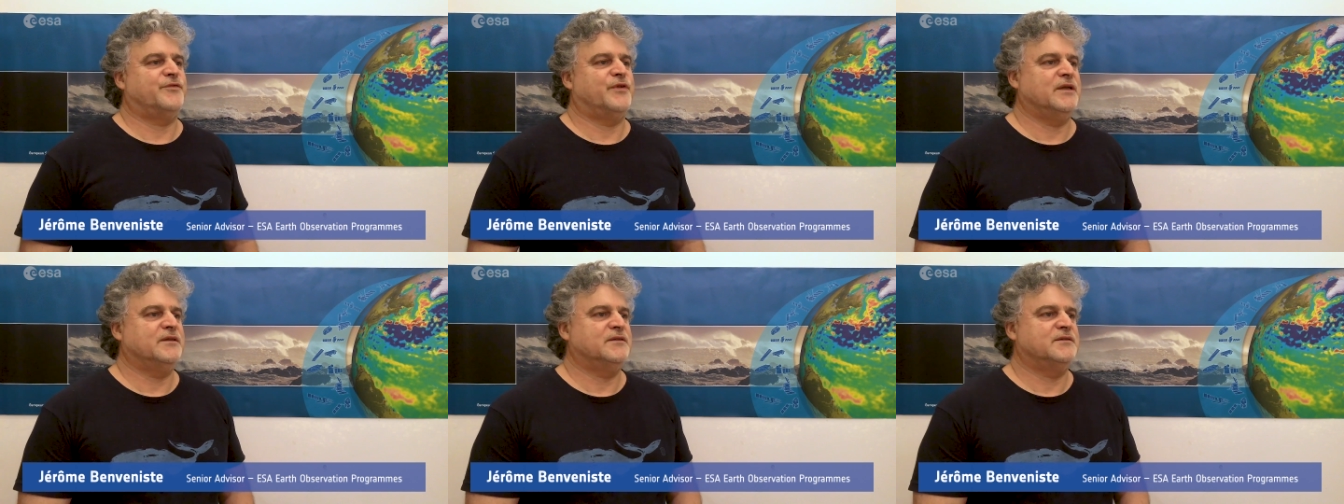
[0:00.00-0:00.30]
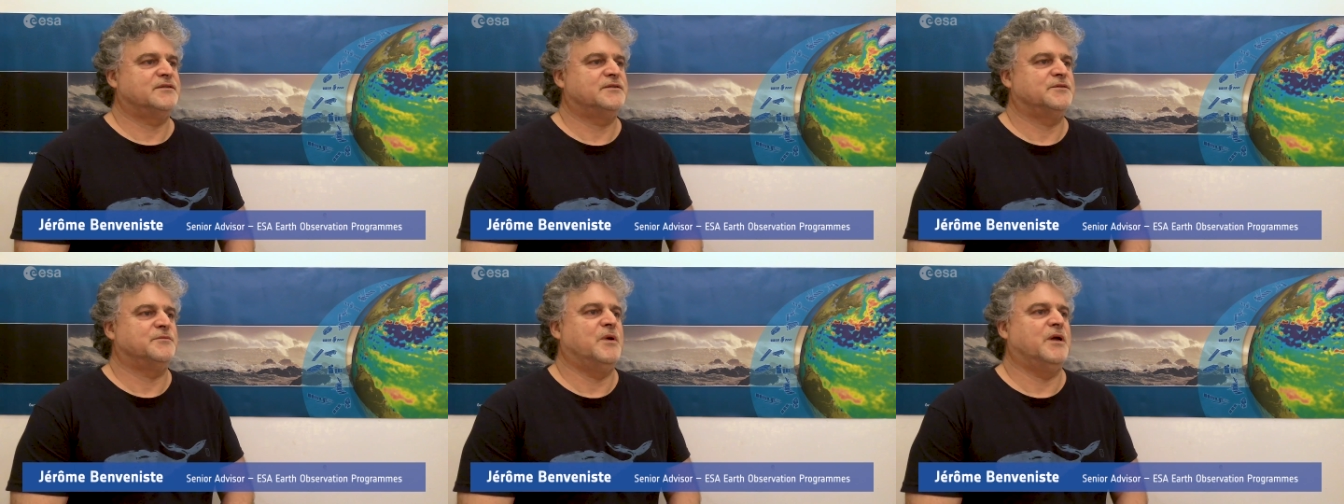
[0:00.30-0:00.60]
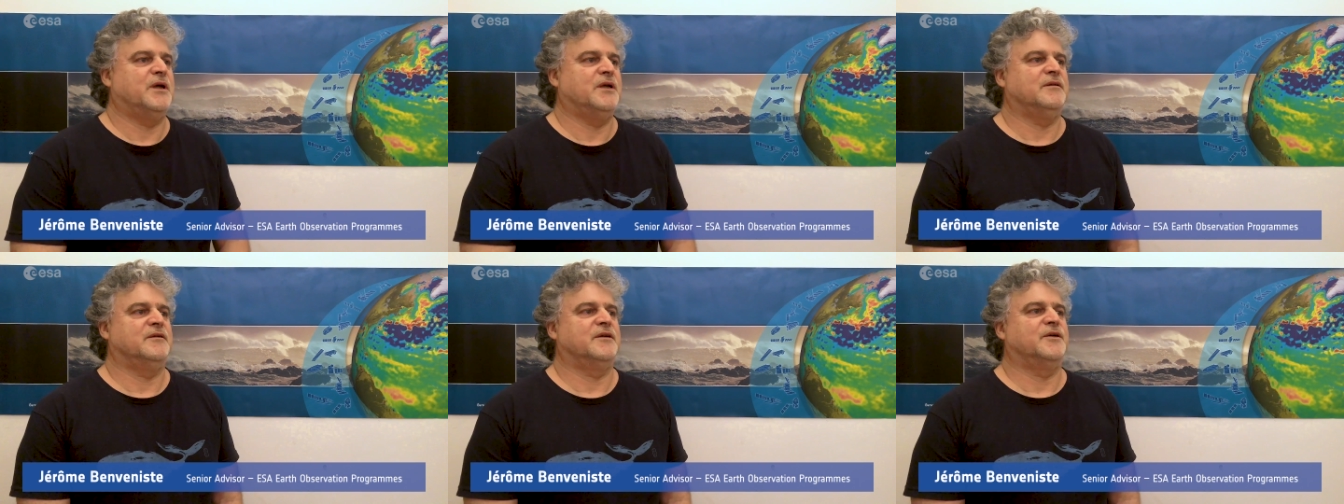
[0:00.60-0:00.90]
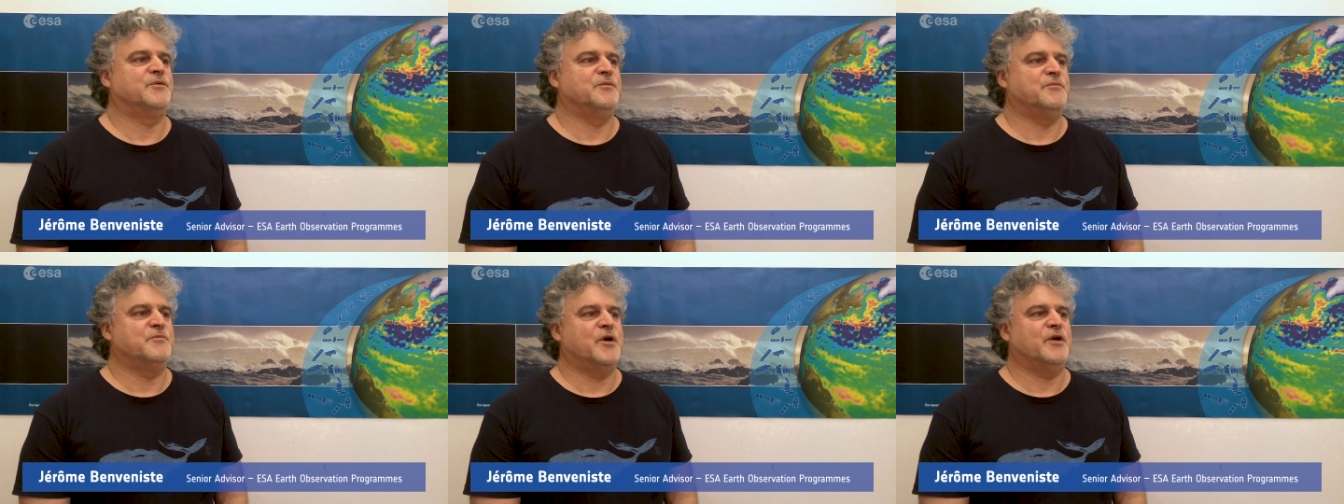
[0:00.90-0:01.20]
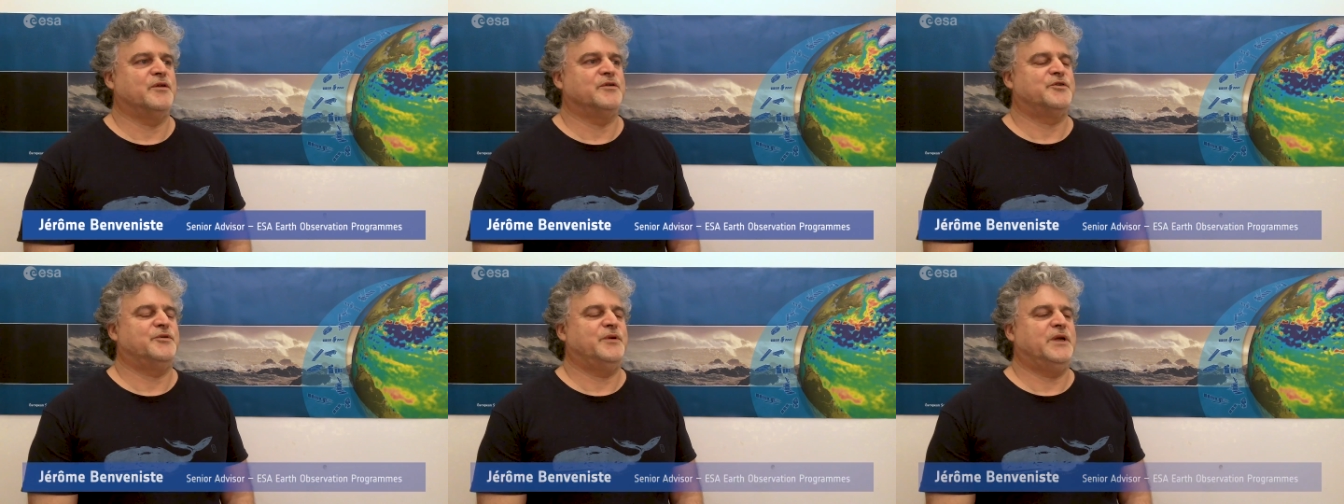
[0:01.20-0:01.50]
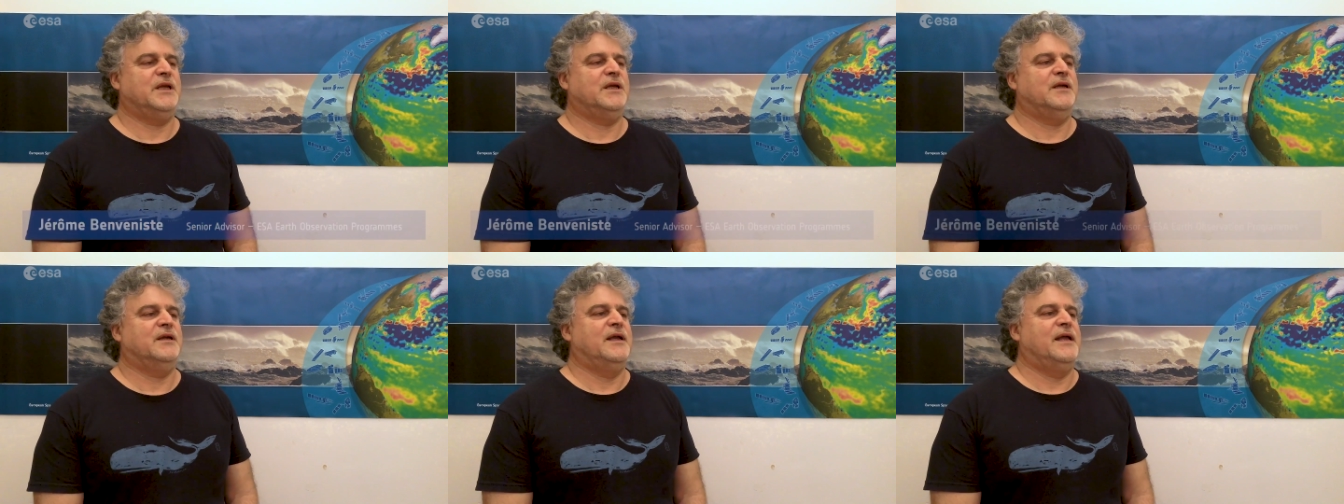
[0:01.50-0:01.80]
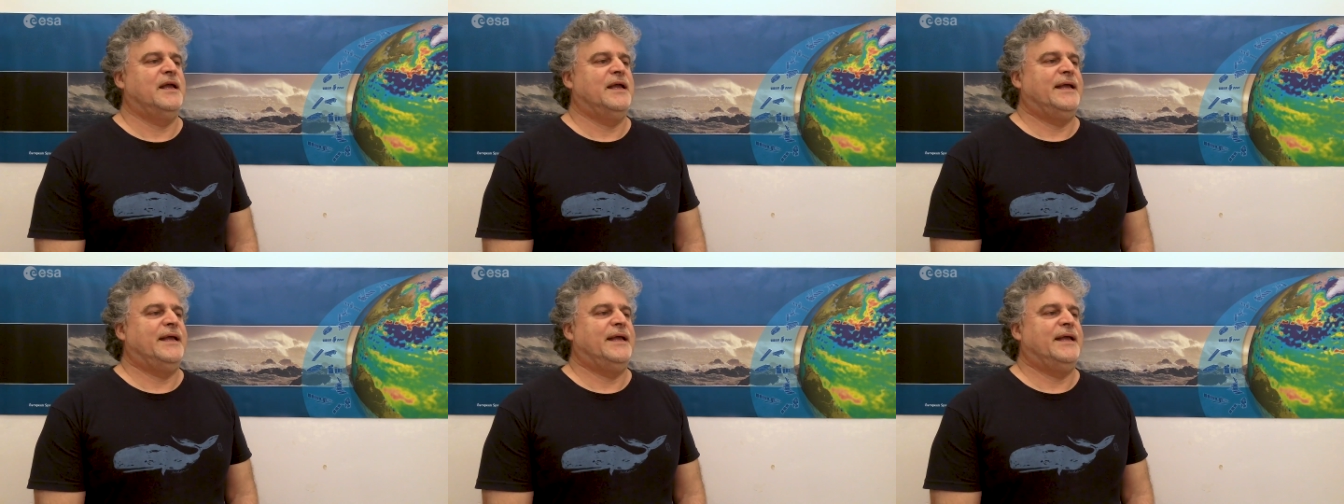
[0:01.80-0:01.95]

France, my home country.